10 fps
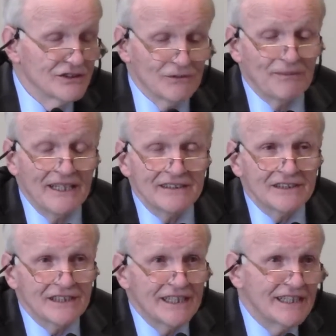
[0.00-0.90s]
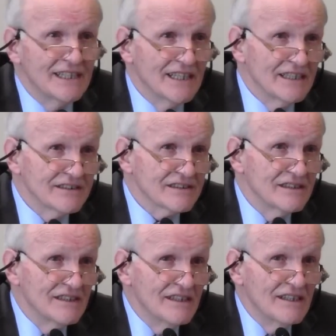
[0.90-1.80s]
Japan today has,
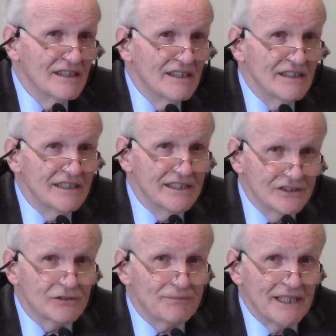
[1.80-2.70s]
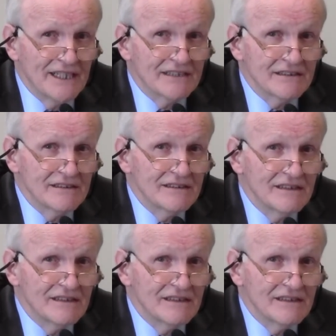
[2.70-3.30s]
in Japan,